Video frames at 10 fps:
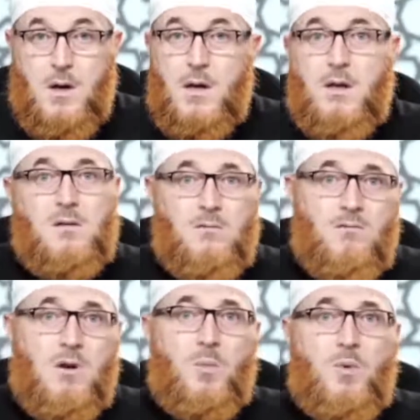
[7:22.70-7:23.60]
He doesn't
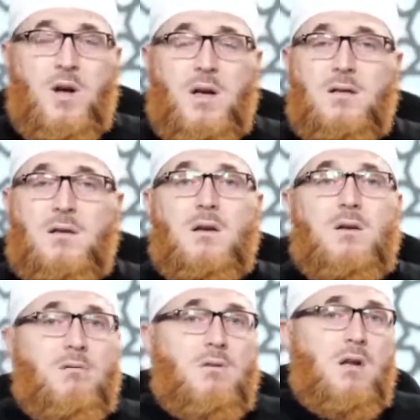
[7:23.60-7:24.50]
want to pray. He said,
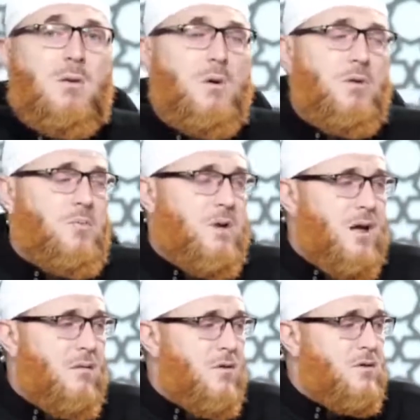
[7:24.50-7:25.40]
you wanted me to
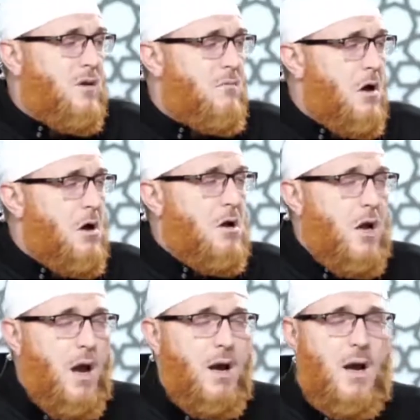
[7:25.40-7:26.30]
become Muslim?
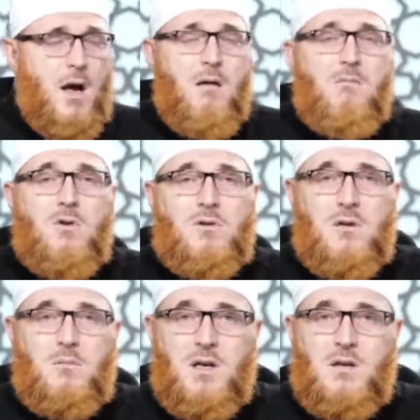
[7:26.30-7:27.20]
Okay, I'm
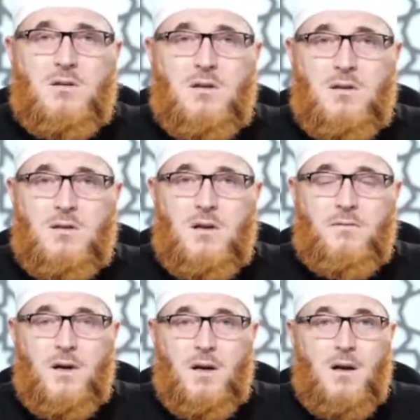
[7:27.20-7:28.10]
Muslim. Here is a
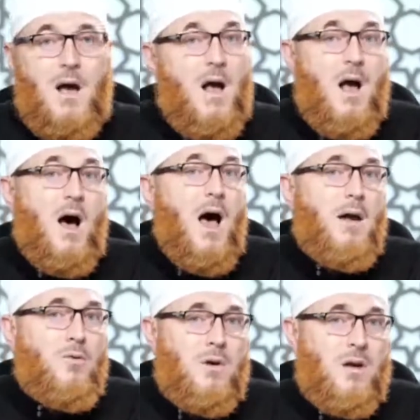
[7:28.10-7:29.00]
certificate.
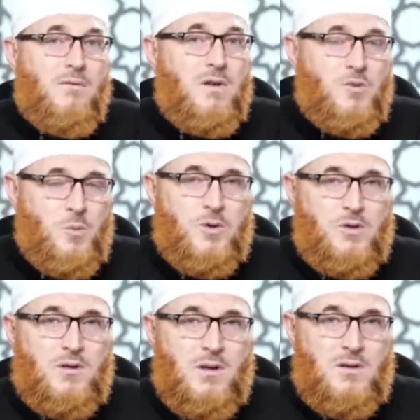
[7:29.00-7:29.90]
I don't give this
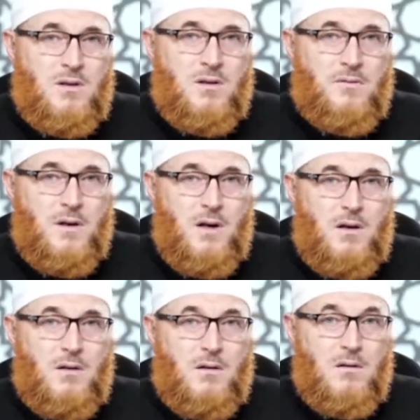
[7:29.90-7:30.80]
person the
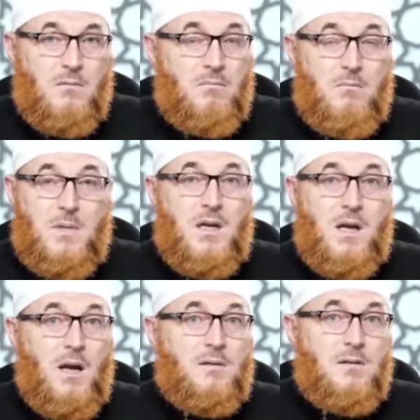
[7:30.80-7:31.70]
certificate. Many
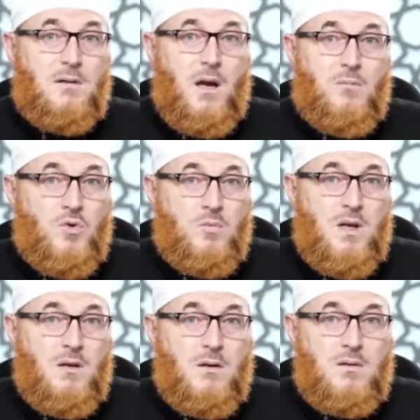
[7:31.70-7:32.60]
cases came to
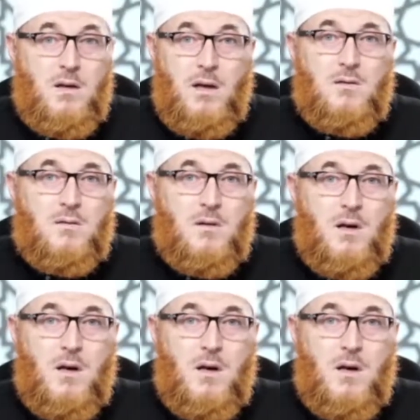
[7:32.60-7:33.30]
me in the States,